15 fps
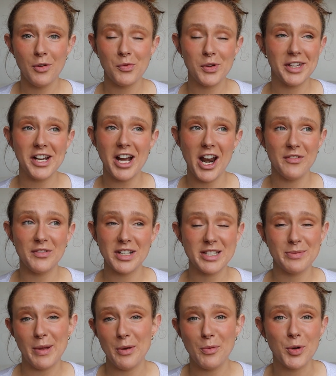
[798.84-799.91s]
I really can't even
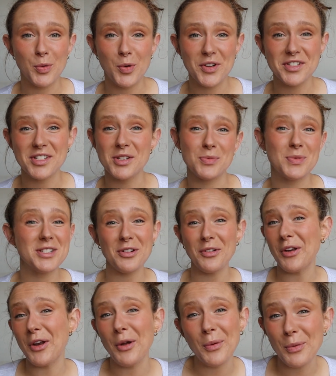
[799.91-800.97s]
explain what it was because we still
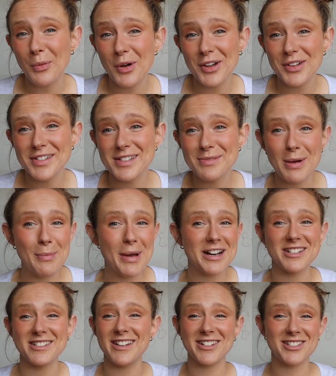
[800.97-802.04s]
don't know what it was. My
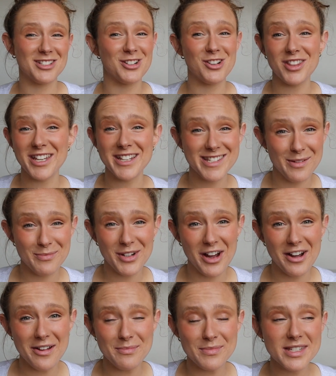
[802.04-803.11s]
back just likes to do things
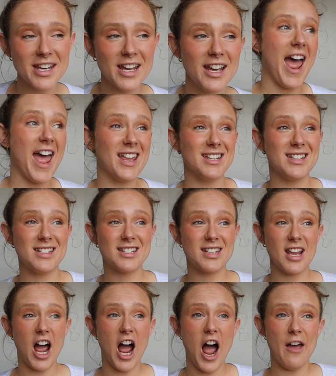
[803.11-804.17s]
sometimes.
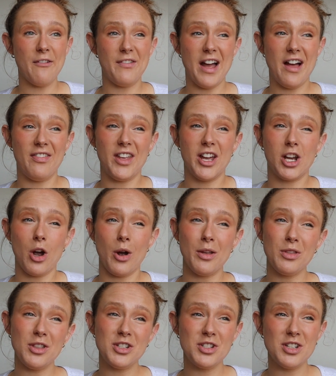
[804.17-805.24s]
And I found that
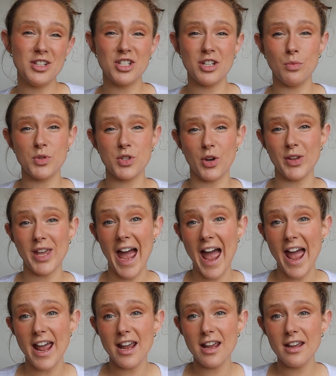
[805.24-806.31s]
going to the gym was
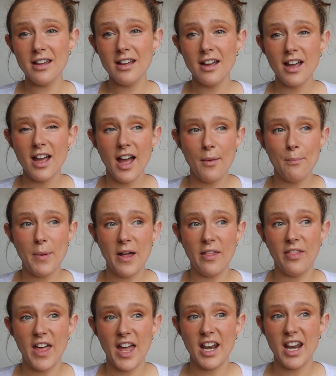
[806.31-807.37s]
okay,
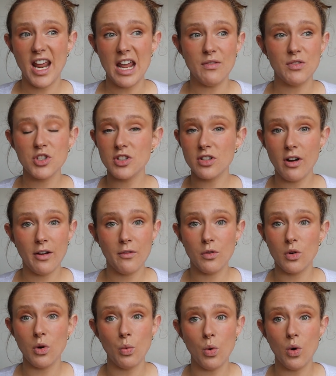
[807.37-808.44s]
but then even just going
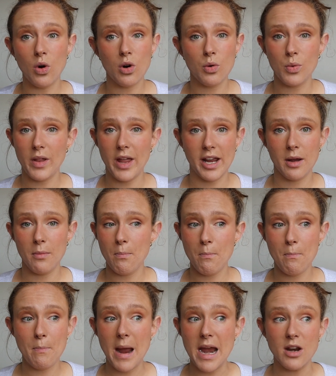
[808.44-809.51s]
for a walk like
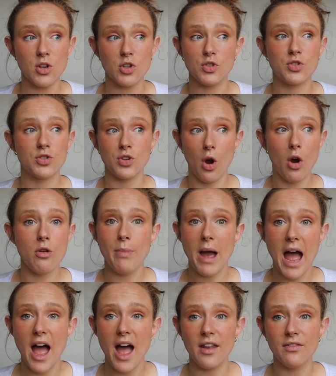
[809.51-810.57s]
made it so
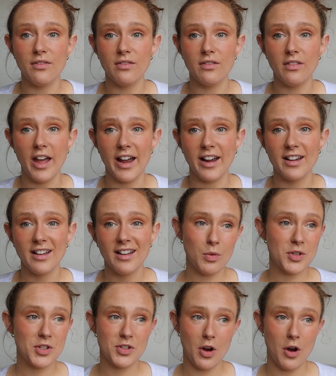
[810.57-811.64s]
bad. Like, it
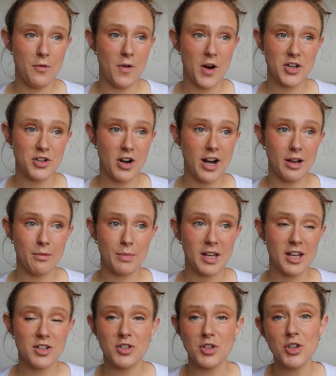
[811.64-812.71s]
was so frustrating
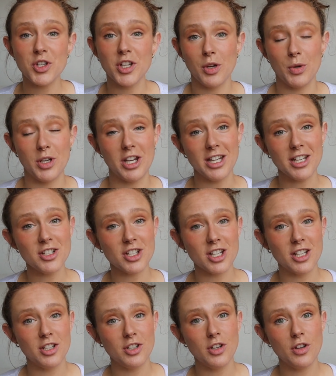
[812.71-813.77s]
because usually when you're
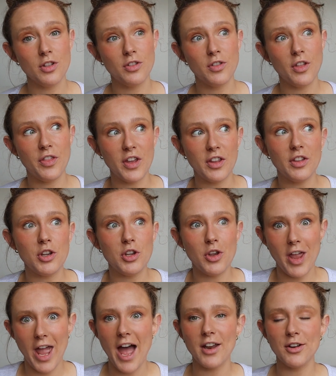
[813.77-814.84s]
injured, the thing that you
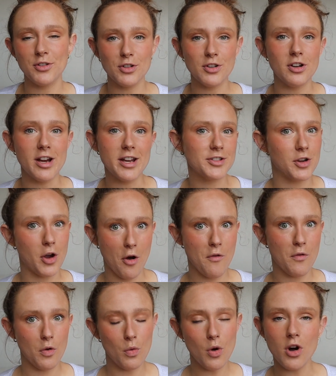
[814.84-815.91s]
can do is go
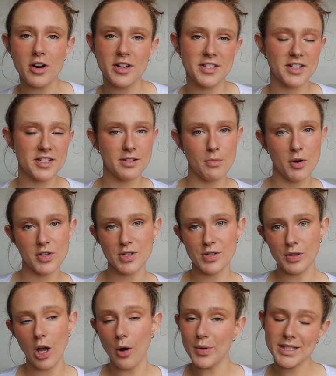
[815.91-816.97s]
for a walk because it's the most
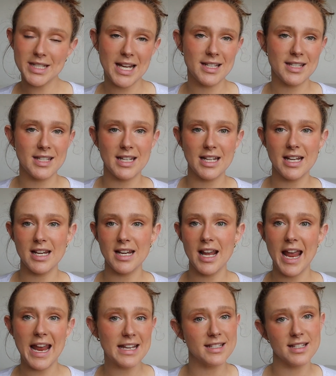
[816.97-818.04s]
low
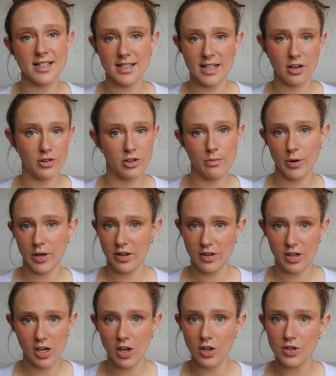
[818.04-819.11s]
intensity, easiest thing on your body
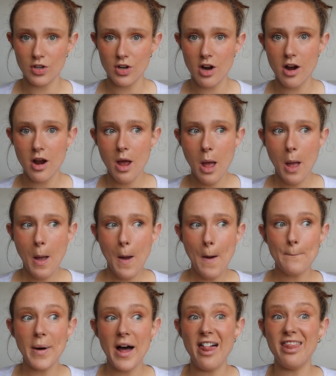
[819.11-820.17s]
that you can do.
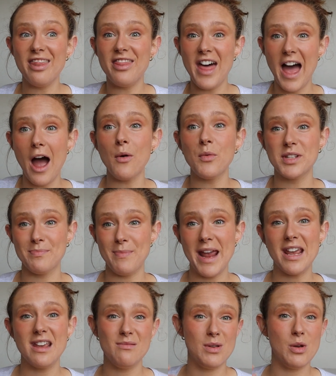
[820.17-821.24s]
But that was
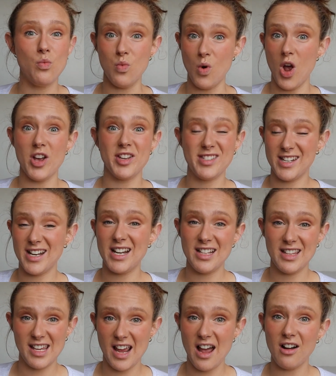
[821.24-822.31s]
making me worse than
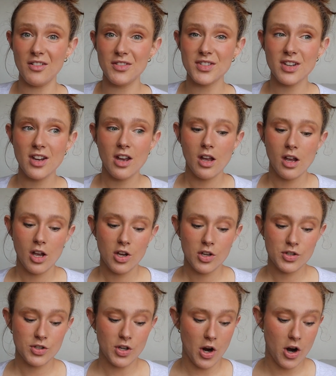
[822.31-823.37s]
anything else.
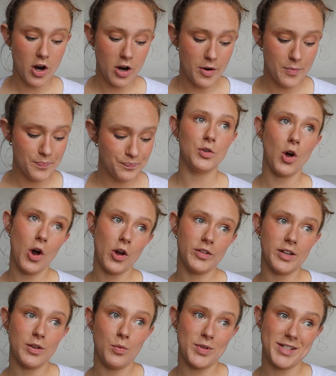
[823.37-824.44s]
So not
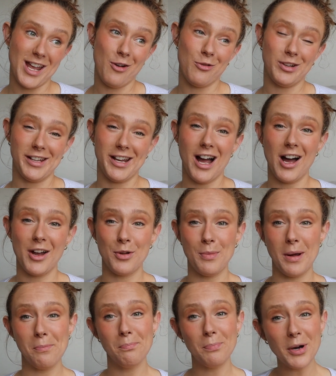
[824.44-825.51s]
only was that really hard on
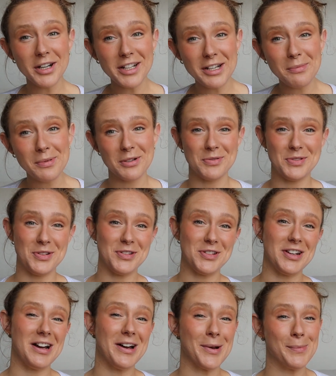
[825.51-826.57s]
my body, but it was
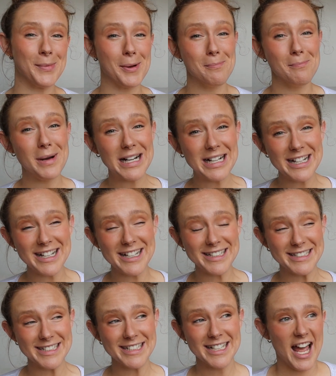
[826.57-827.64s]
also hard on my mind.